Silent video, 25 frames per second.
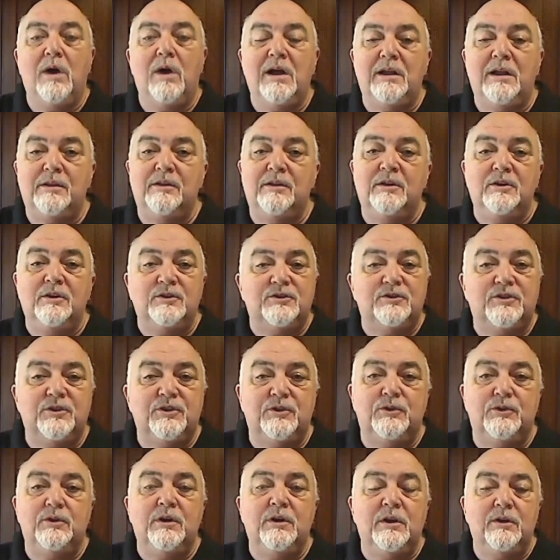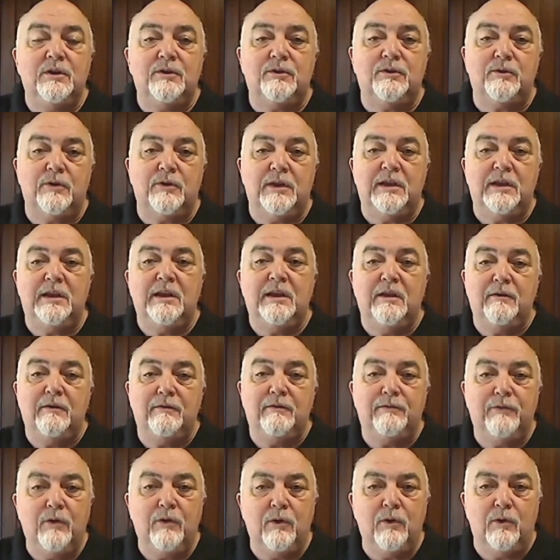1, 2, 3,
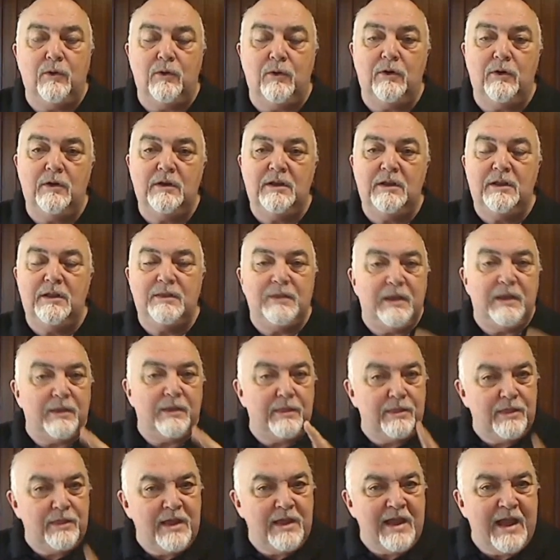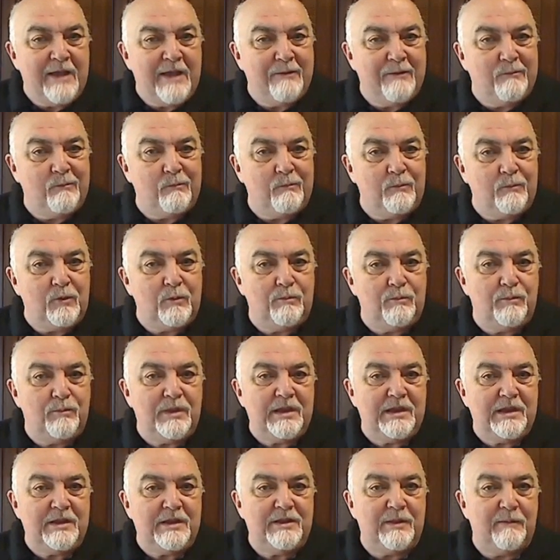4. Now that will
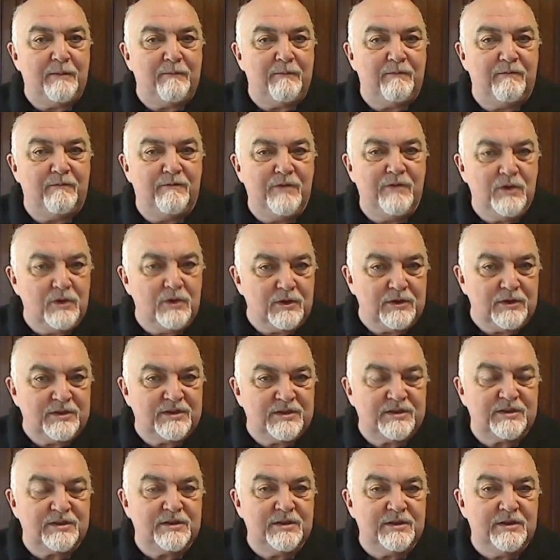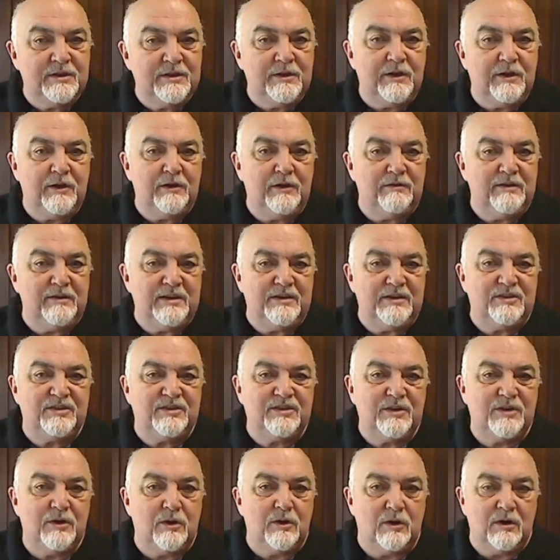be the verse of our
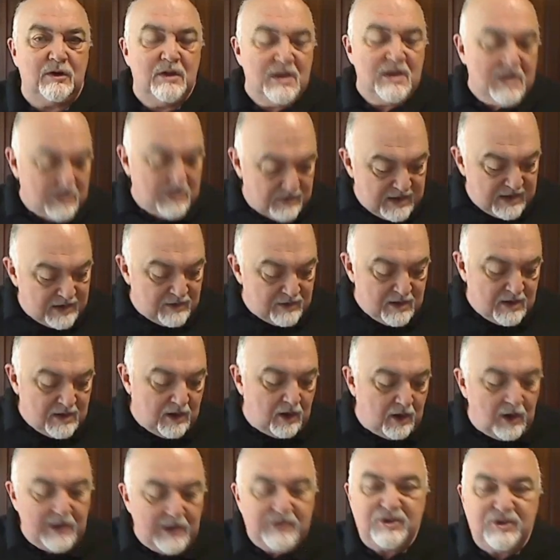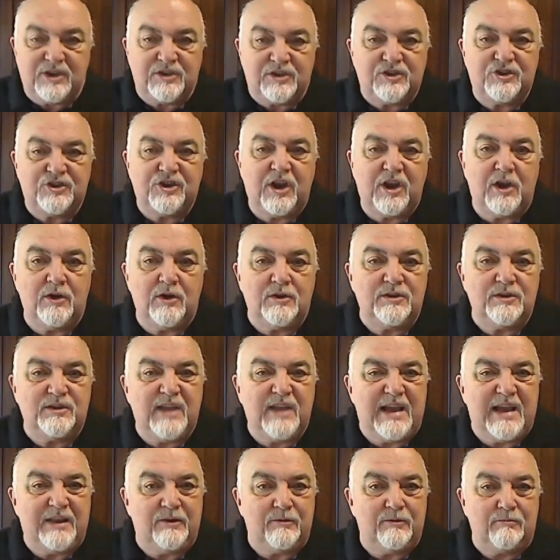song. Now, I just
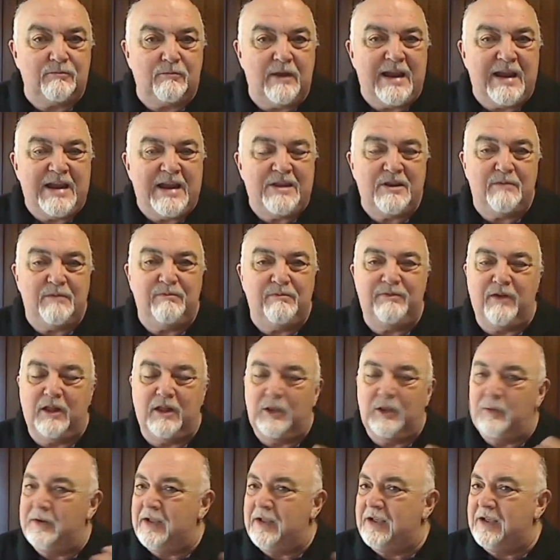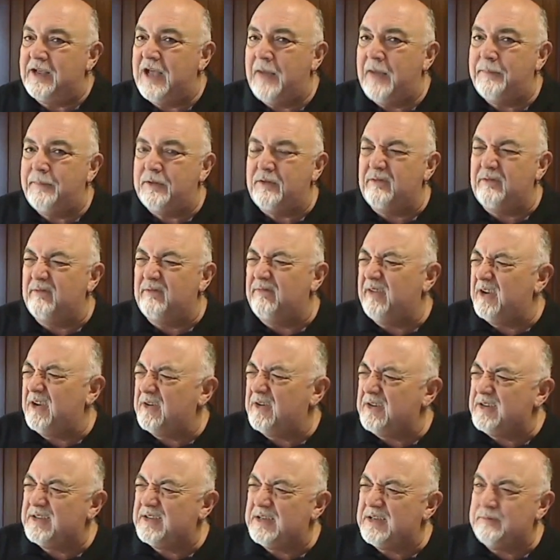chose that at random following a couple of
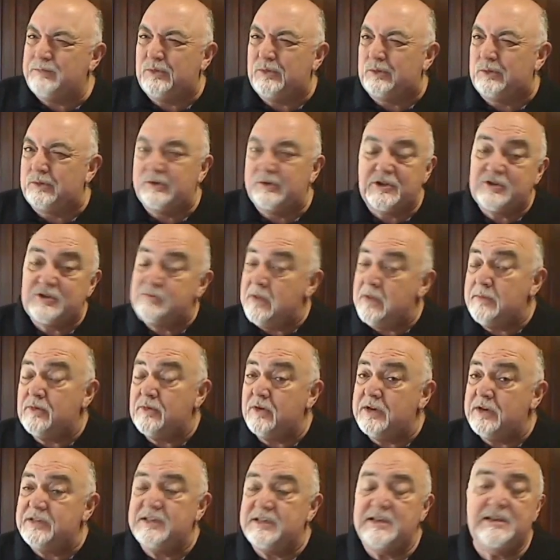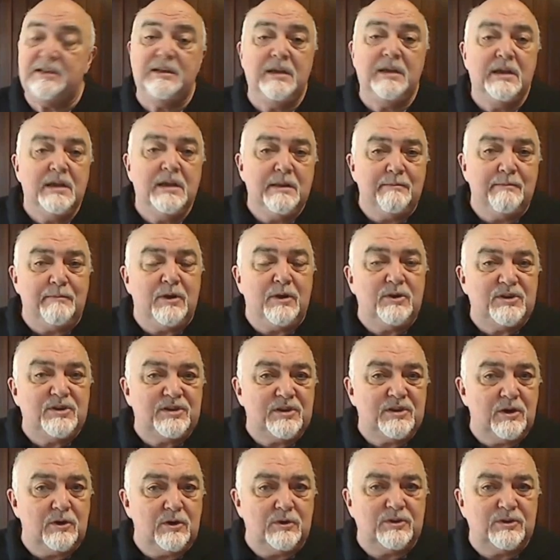very simple rules. Remember I said
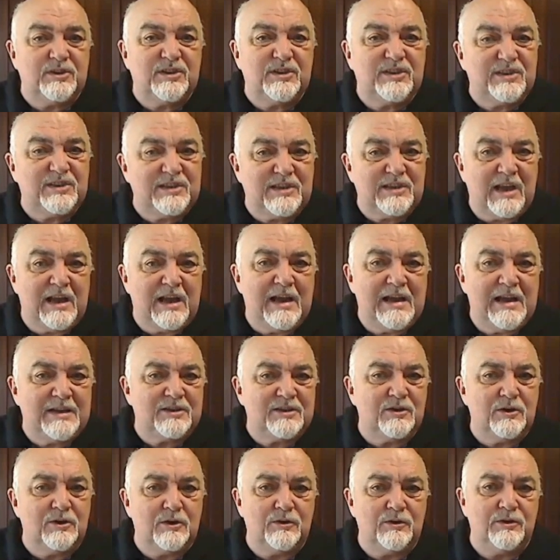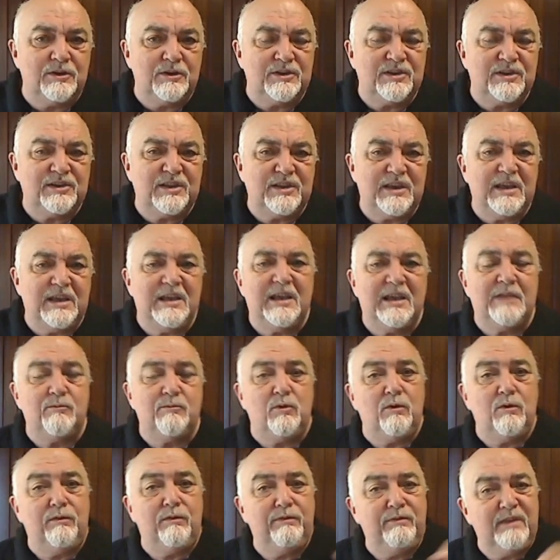most songs start on the C
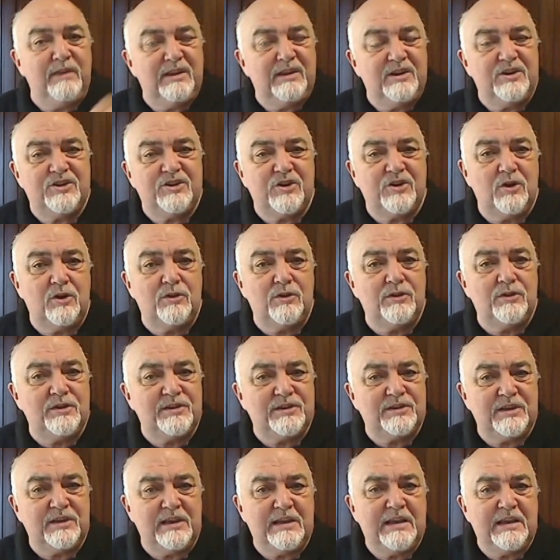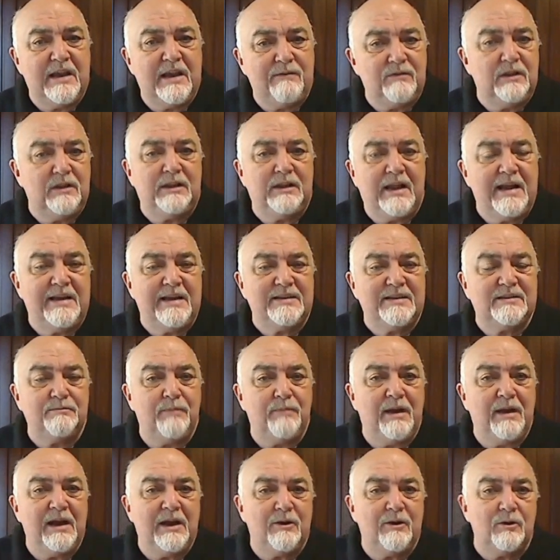and will finish on the C, have the
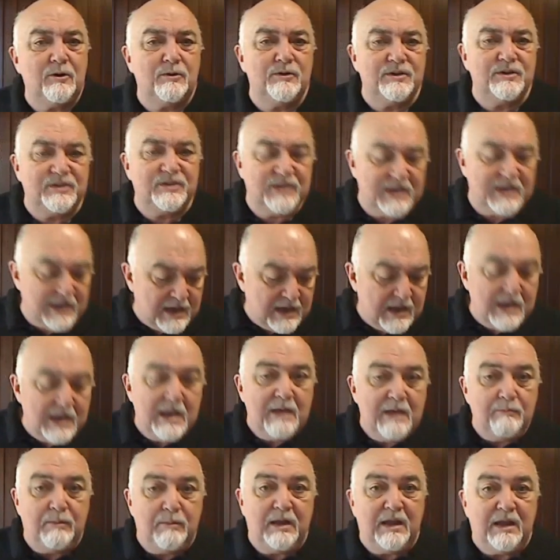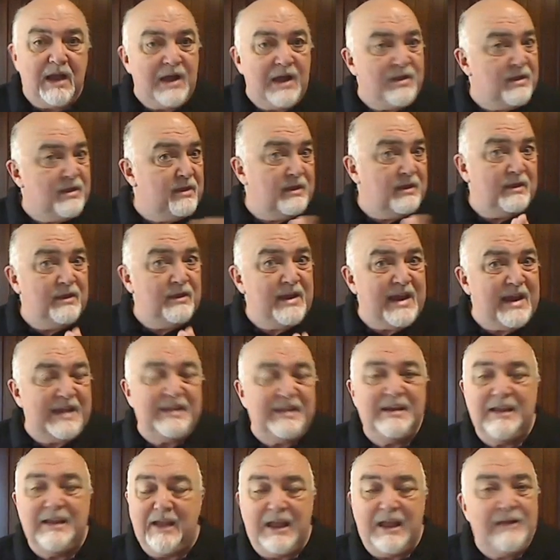last bar on the C. But other than
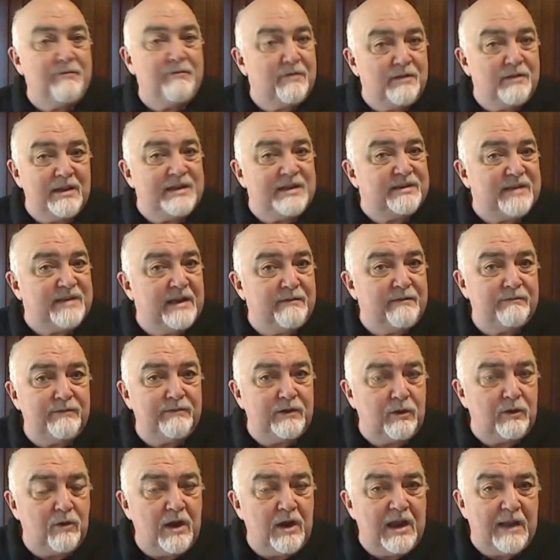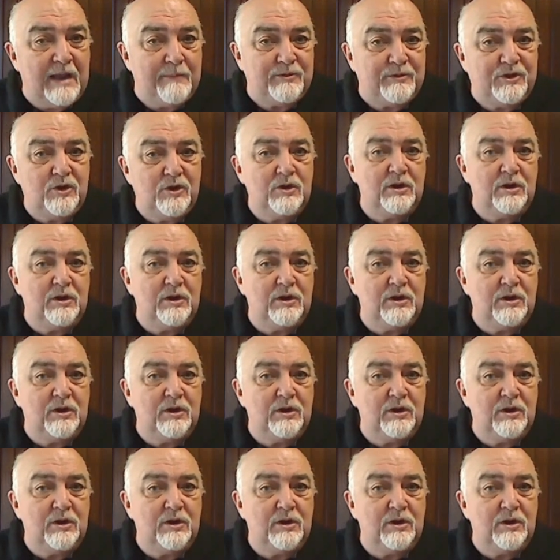that, everything's up for grabs.